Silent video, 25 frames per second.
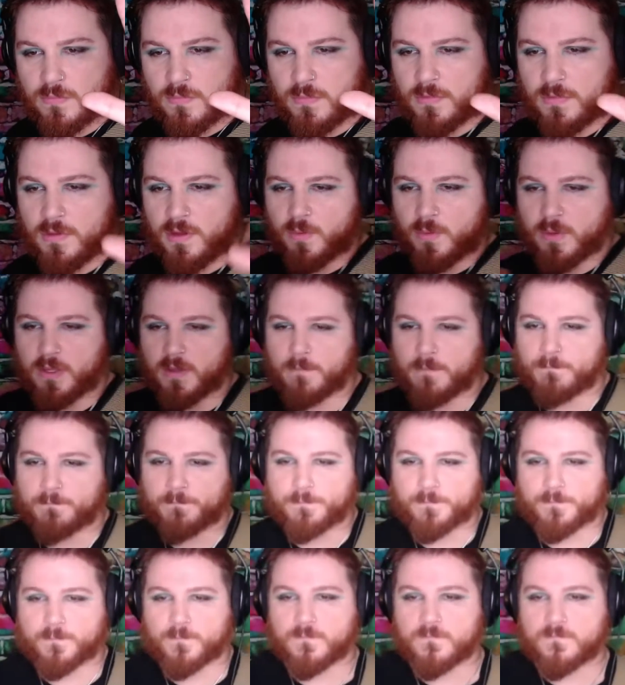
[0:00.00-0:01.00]
There we go.
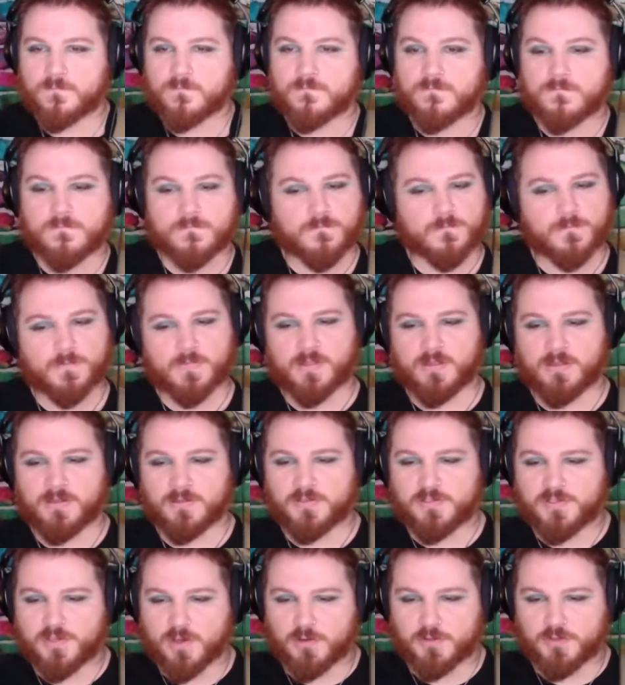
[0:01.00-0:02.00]

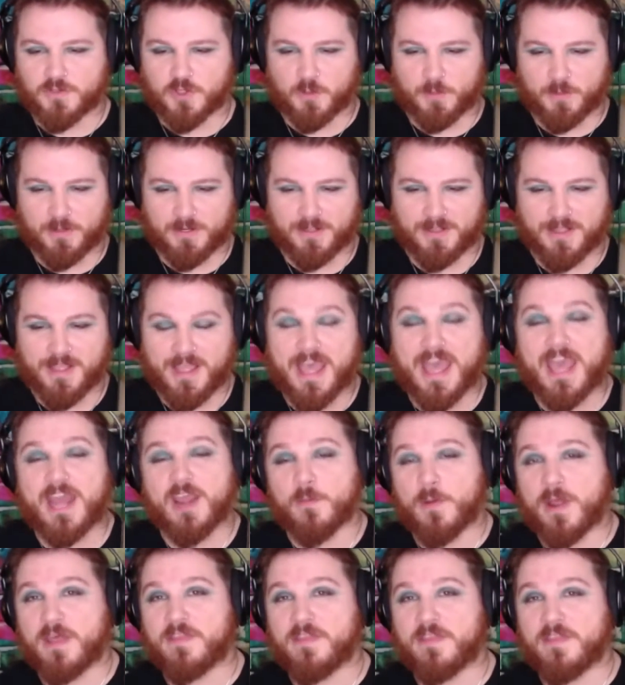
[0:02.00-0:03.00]
So stupid.
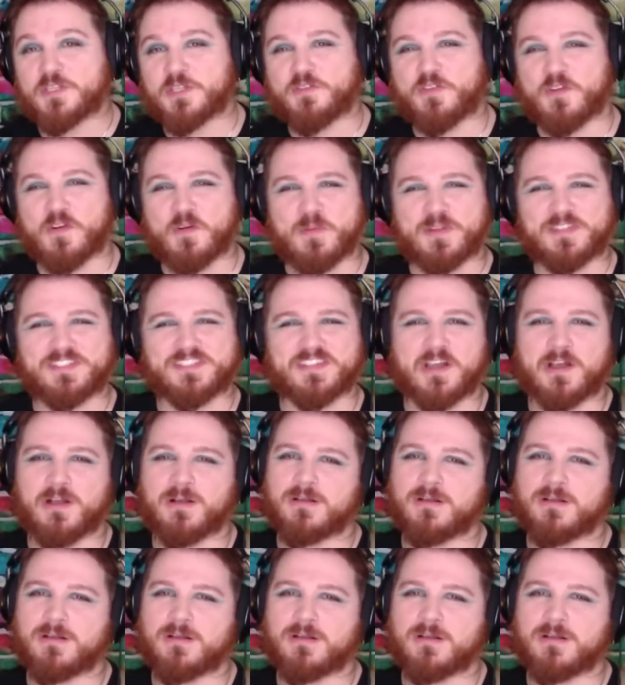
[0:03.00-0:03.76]
Anyway, this is from a song